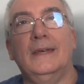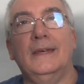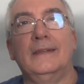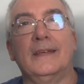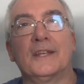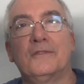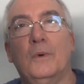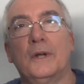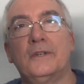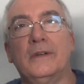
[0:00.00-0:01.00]
And thanks
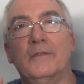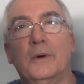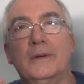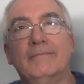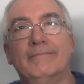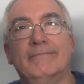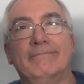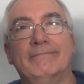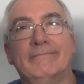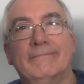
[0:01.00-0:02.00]
for watching, everyone.
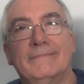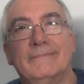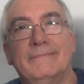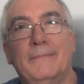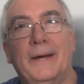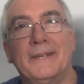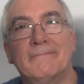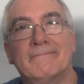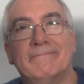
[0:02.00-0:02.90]
Bye.